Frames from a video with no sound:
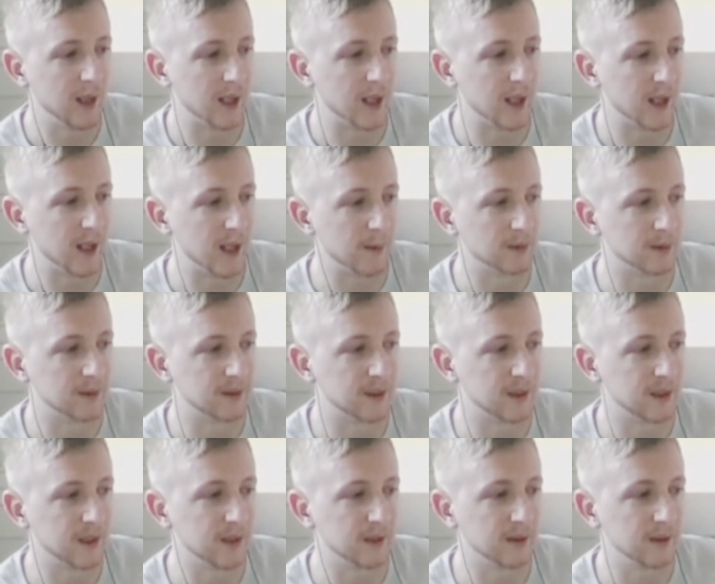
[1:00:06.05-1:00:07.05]

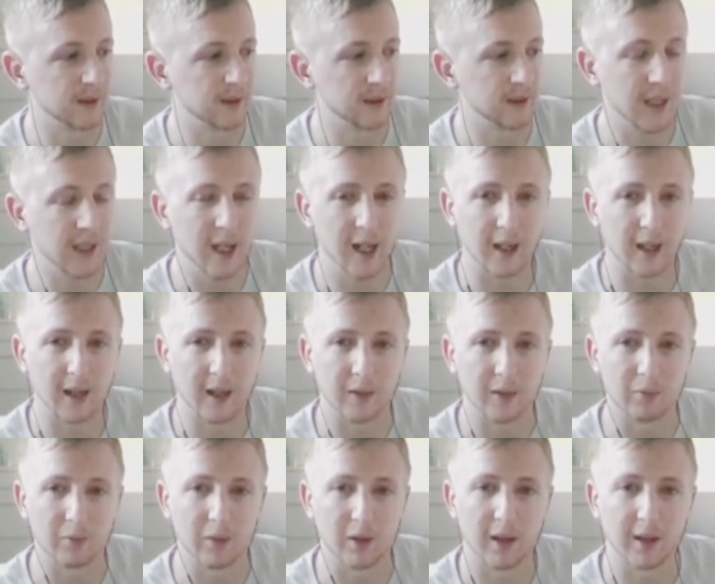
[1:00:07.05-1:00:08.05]
And uh, yeah,
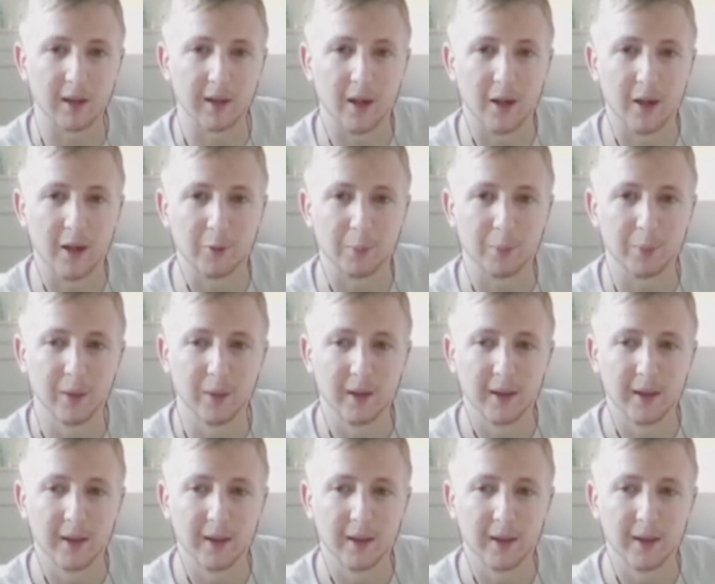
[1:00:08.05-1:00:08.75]
I, I, hope